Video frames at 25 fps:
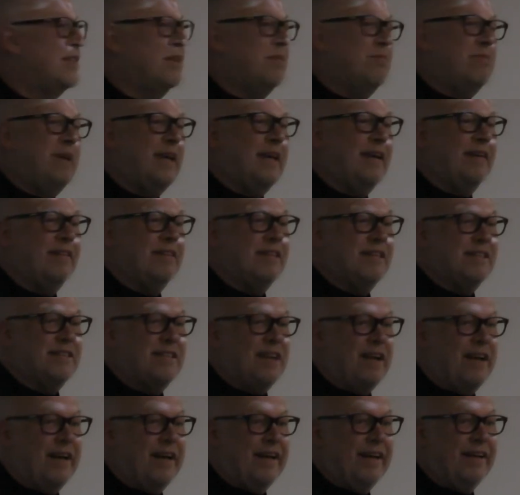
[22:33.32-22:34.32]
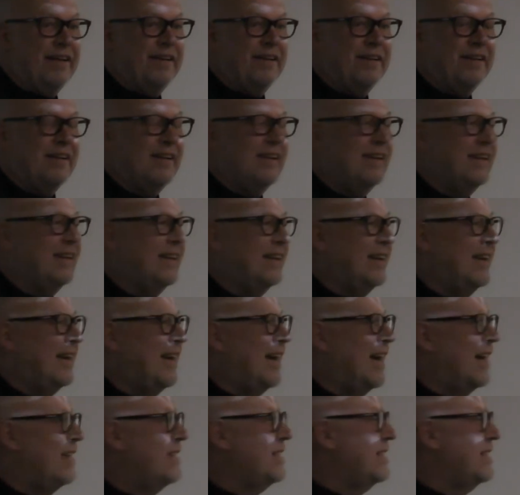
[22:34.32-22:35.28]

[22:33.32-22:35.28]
that are being designed are